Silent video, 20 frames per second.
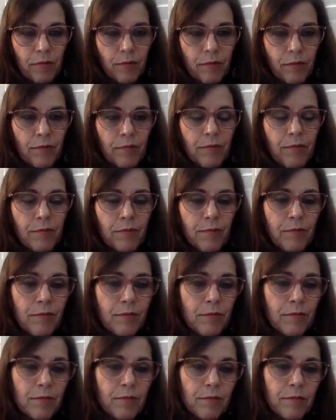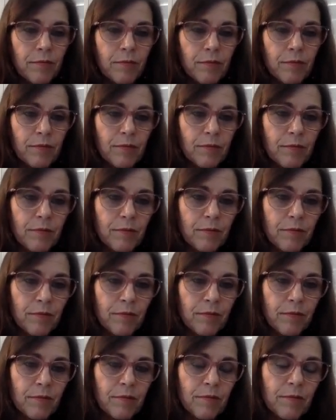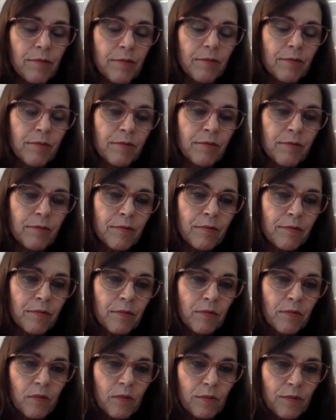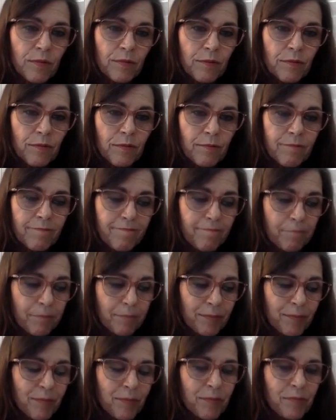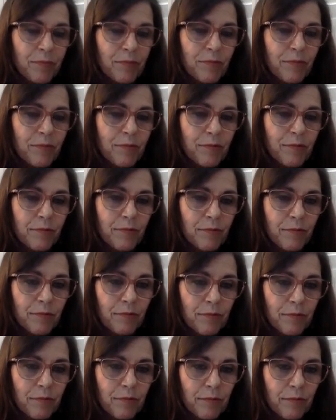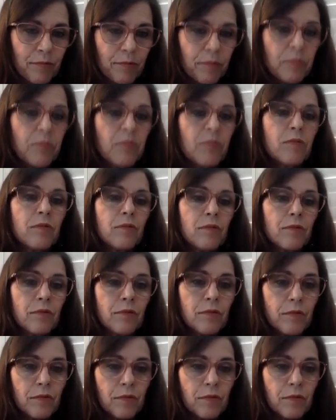(silent)